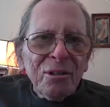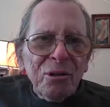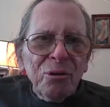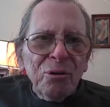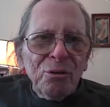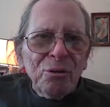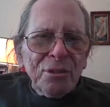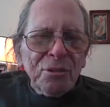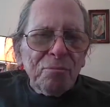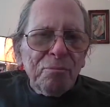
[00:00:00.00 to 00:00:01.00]
gold
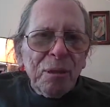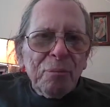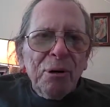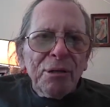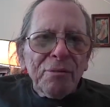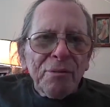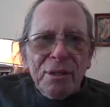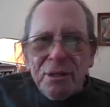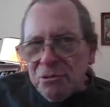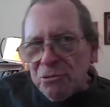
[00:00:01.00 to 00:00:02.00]
and be part of the
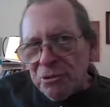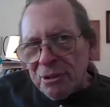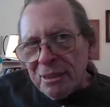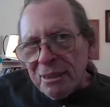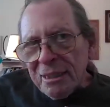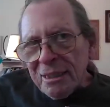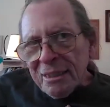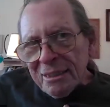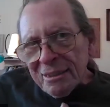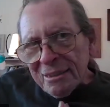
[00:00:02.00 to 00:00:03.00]
history,
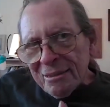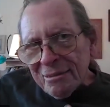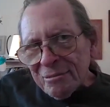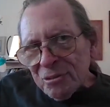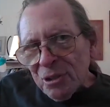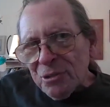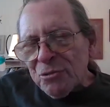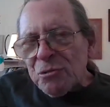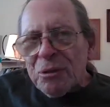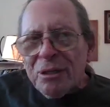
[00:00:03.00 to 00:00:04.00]

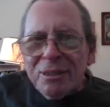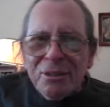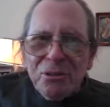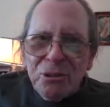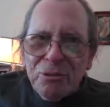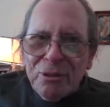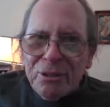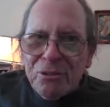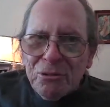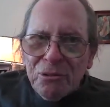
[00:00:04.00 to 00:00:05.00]
Sutter's Mill, and so
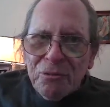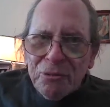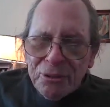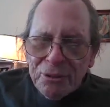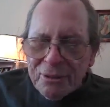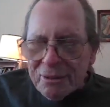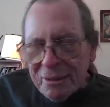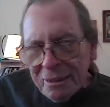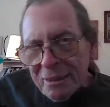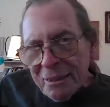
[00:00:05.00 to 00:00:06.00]
on and so forth,
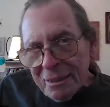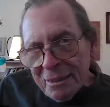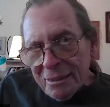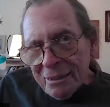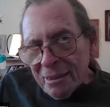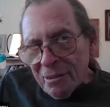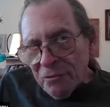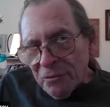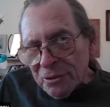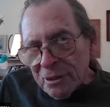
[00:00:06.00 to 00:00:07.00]
and
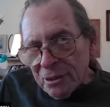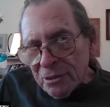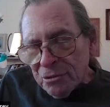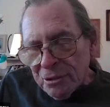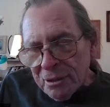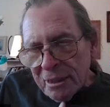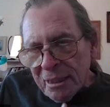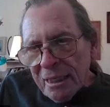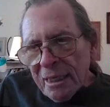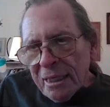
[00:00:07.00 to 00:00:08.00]
California history.
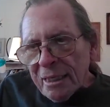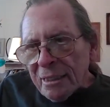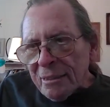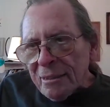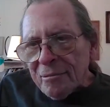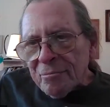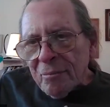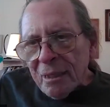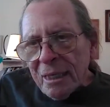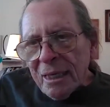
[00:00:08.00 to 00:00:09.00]
And
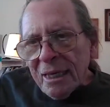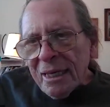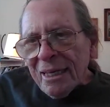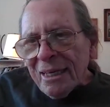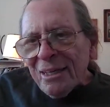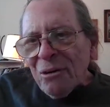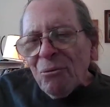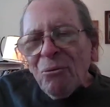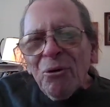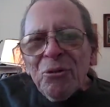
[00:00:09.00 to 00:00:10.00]

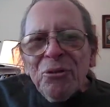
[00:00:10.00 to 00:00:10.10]
one